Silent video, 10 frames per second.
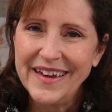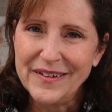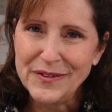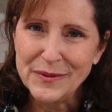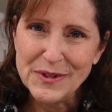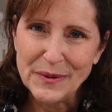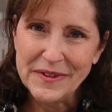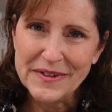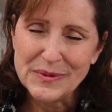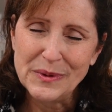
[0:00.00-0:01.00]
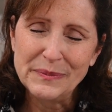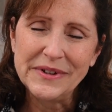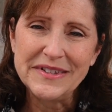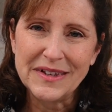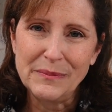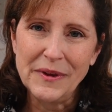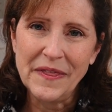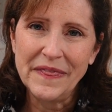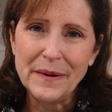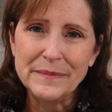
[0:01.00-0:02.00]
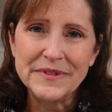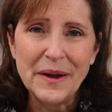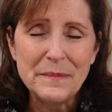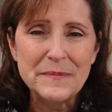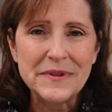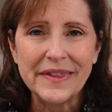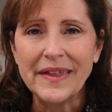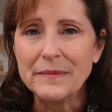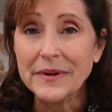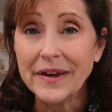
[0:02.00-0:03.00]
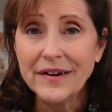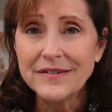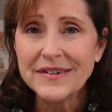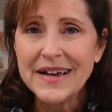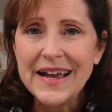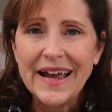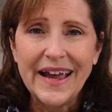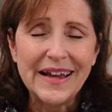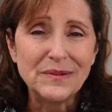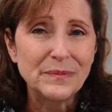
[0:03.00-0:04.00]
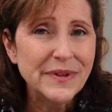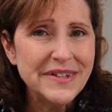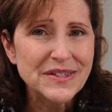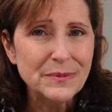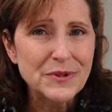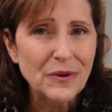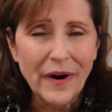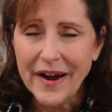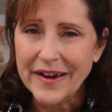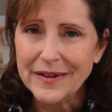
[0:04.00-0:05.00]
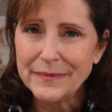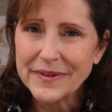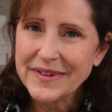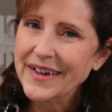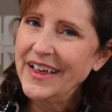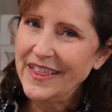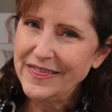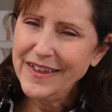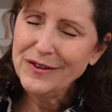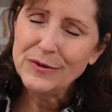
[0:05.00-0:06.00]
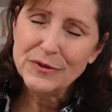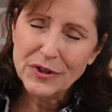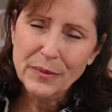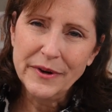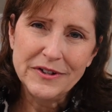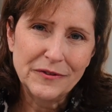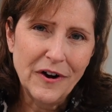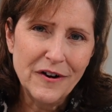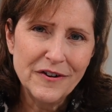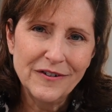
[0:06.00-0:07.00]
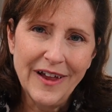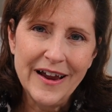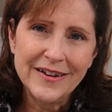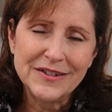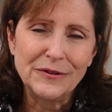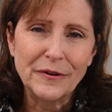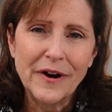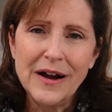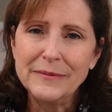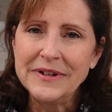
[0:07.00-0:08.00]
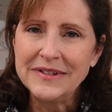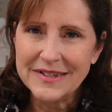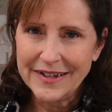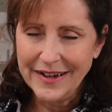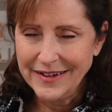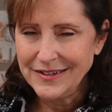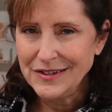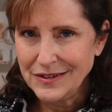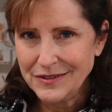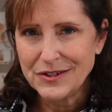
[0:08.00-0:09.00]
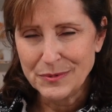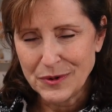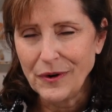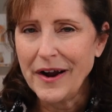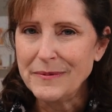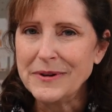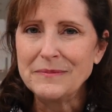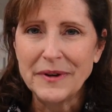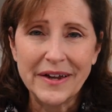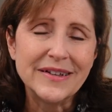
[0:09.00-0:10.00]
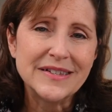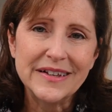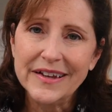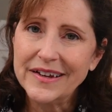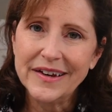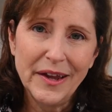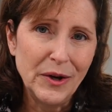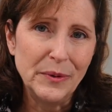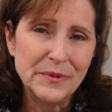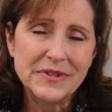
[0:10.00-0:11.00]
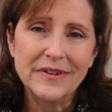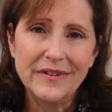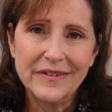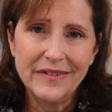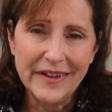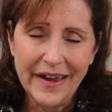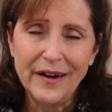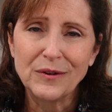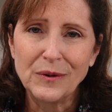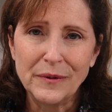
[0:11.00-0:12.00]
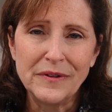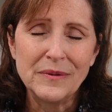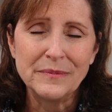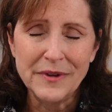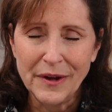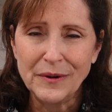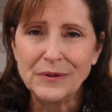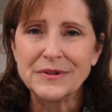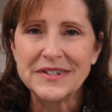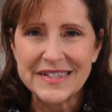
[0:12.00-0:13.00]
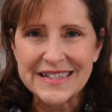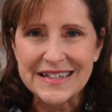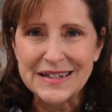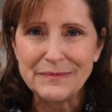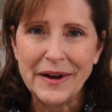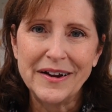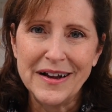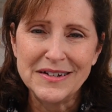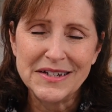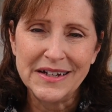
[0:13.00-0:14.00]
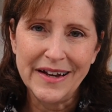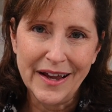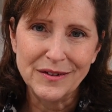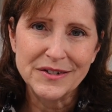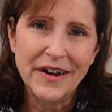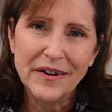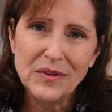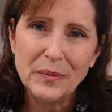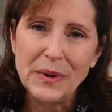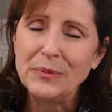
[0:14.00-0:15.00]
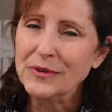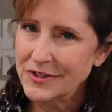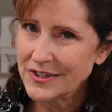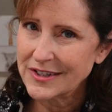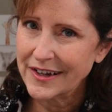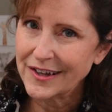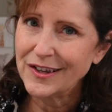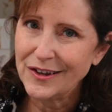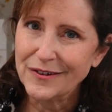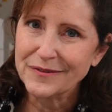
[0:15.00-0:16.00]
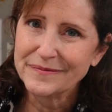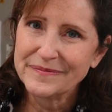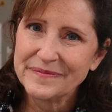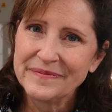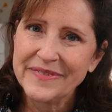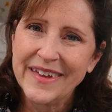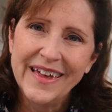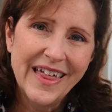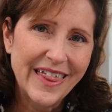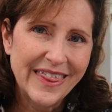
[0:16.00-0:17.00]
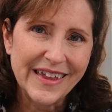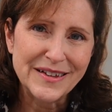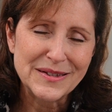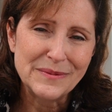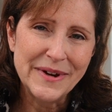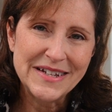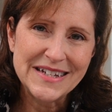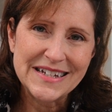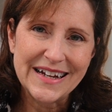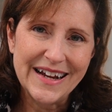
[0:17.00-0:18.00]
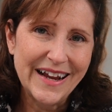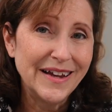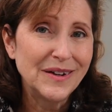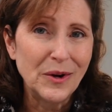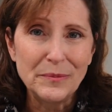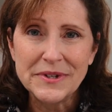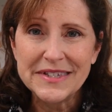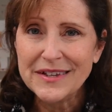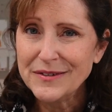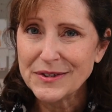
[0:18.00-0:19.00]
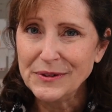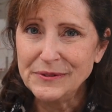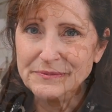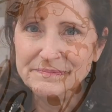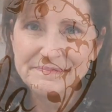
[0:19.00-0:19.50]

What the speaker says: If you enjoyed this one, please give me a thumbs up to let me know, and please subscribe. Thank you so much for all your likes and your comments and subscribing, because it helps the algorithm know to send my content out to other people just like you. Thanks so much, and hope to see you soon.